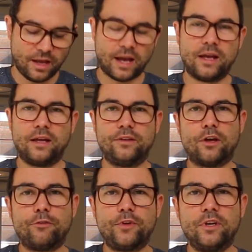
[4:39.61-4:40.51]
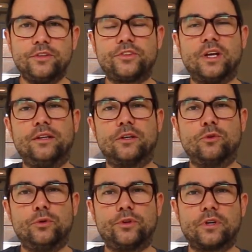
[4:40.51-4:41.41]
and a third standing
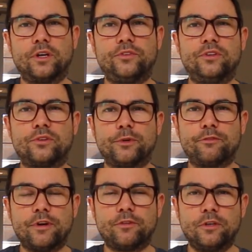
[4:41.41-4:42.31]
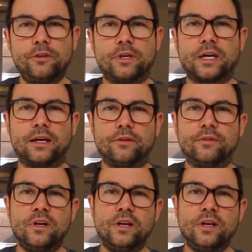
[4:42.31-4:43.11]
order goes into my Revolut account.